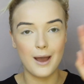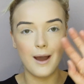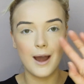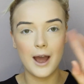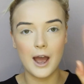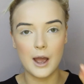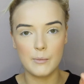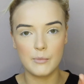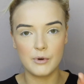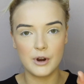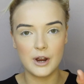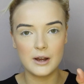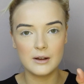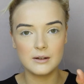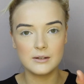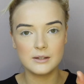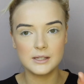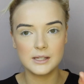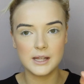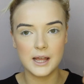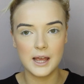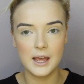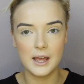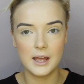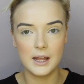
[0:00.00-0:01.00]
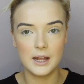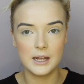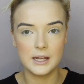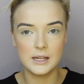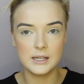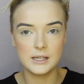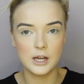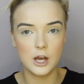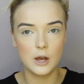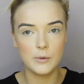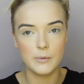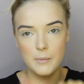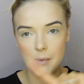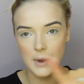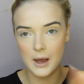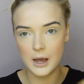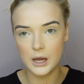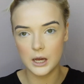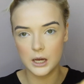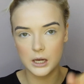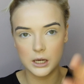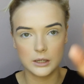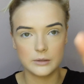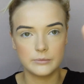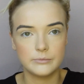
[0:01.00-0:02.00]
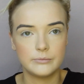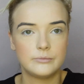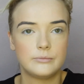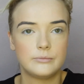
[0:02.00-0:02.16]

my eyebrows and I'll be back.